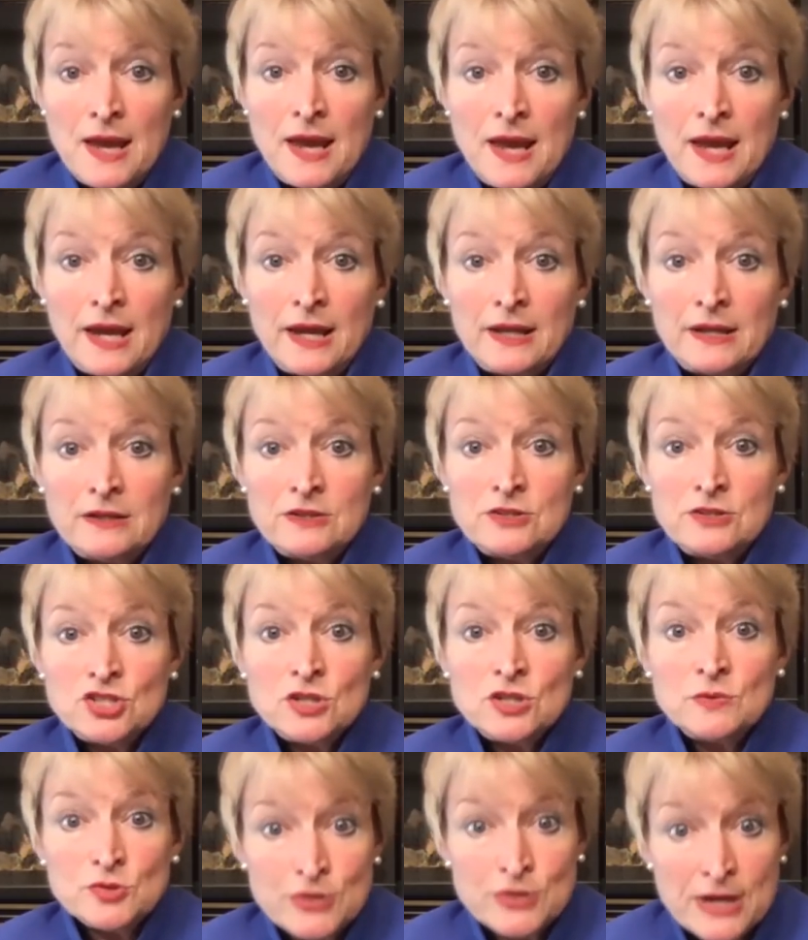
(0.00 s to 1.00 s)
And
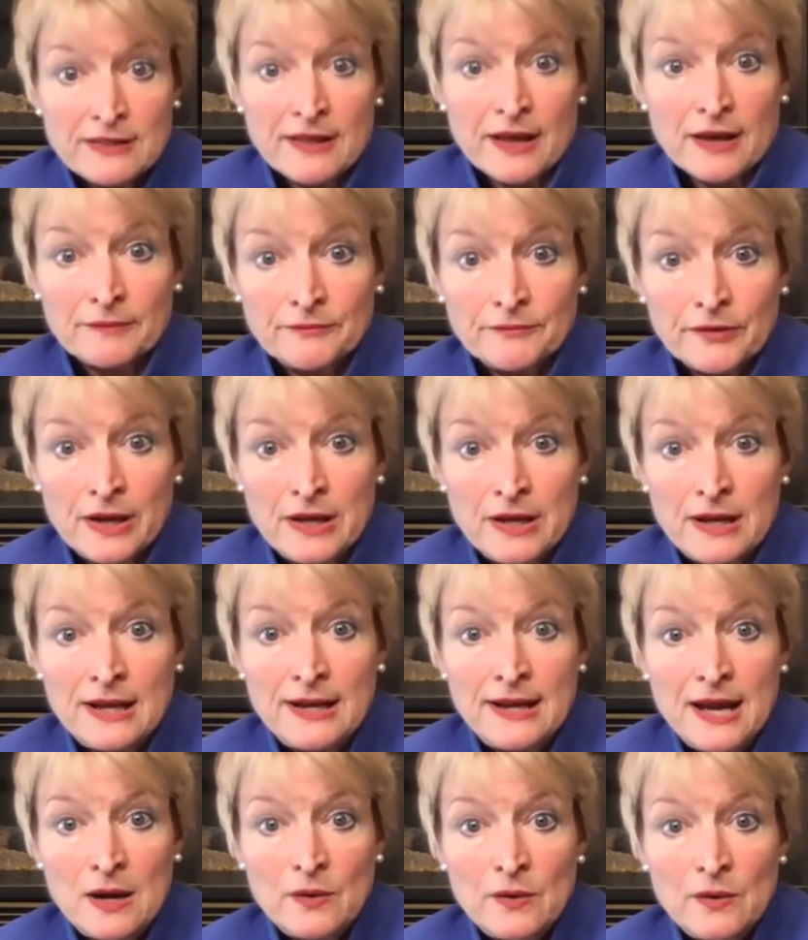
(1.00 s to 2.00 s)
she would track that, right? And
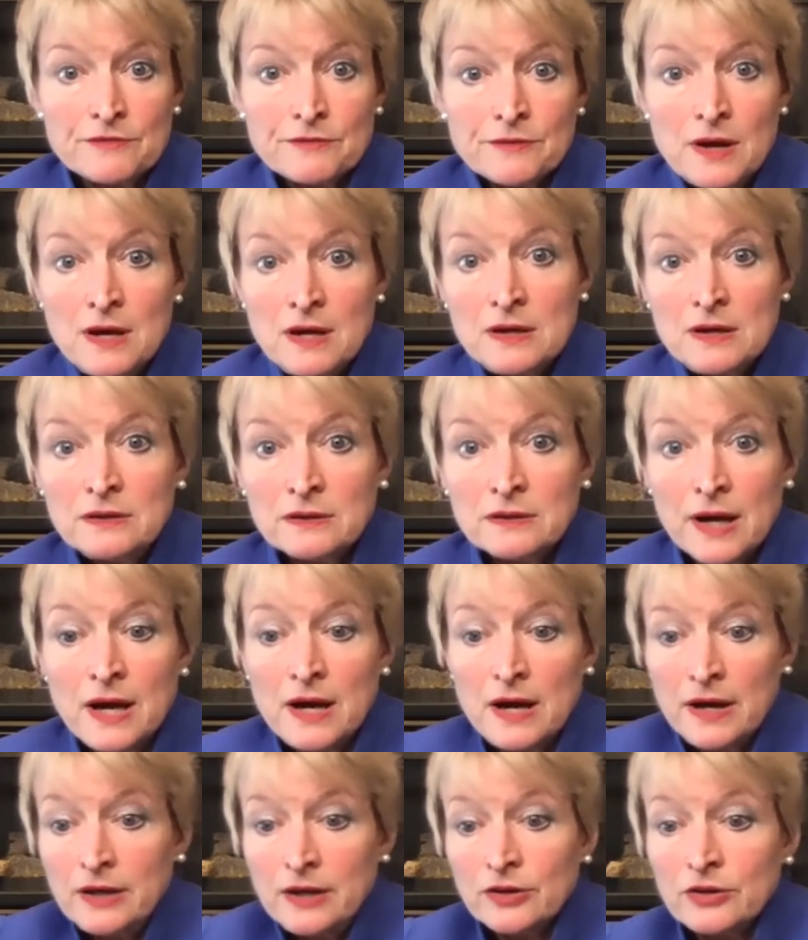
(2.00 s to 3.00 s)
now if Ron or
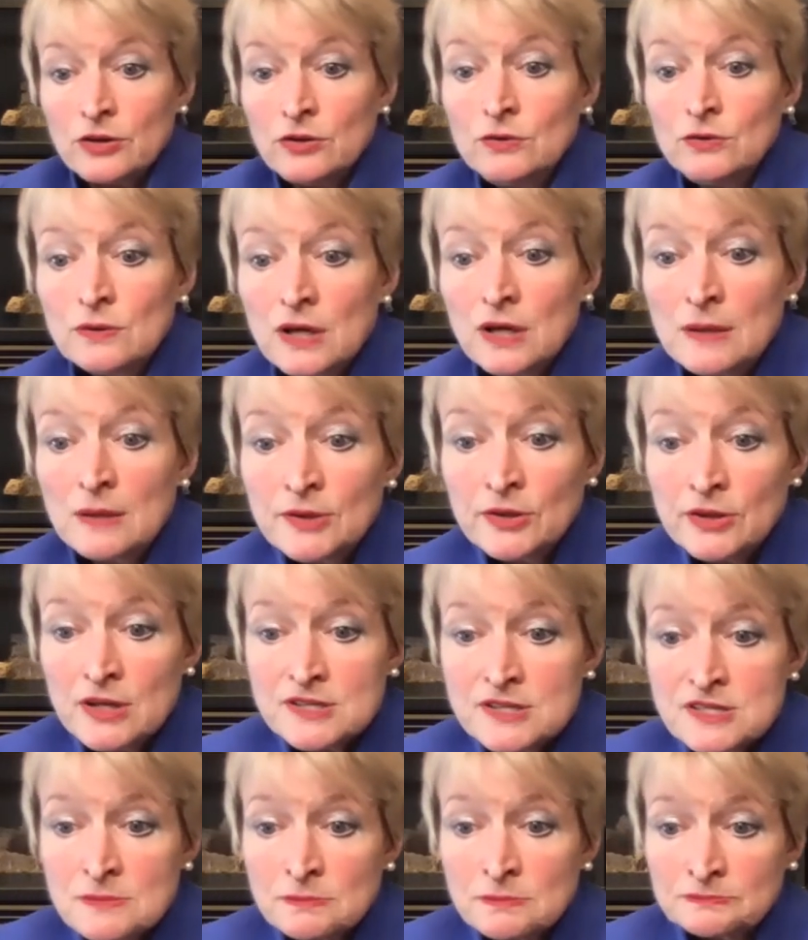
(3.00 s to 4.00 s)
I or you come
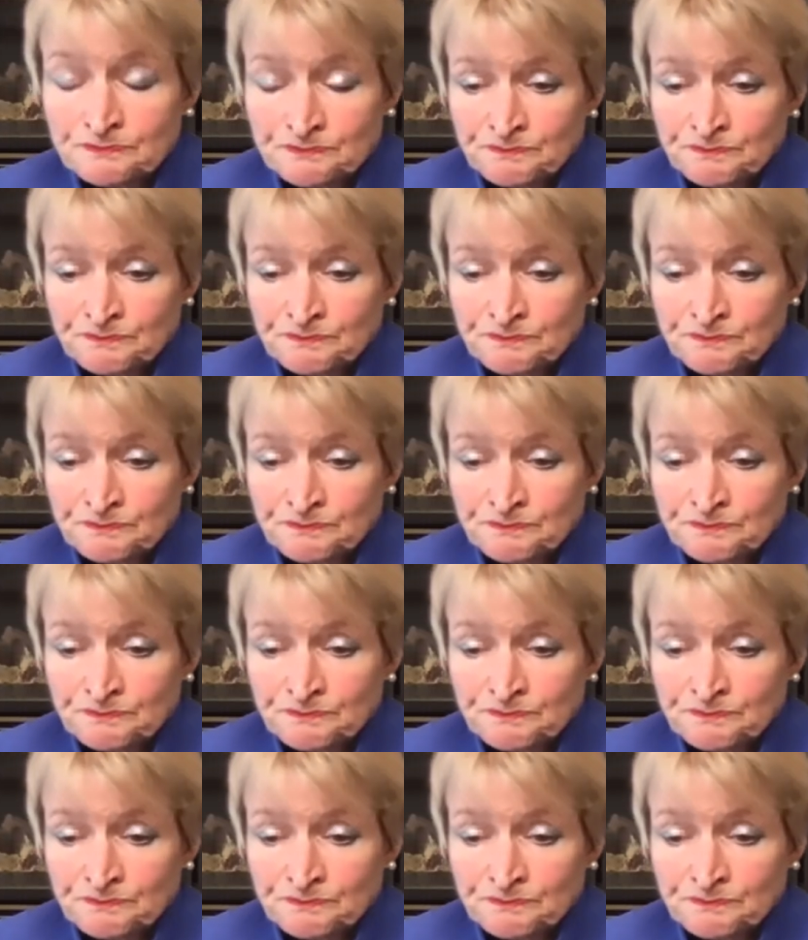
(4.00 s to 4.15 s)
across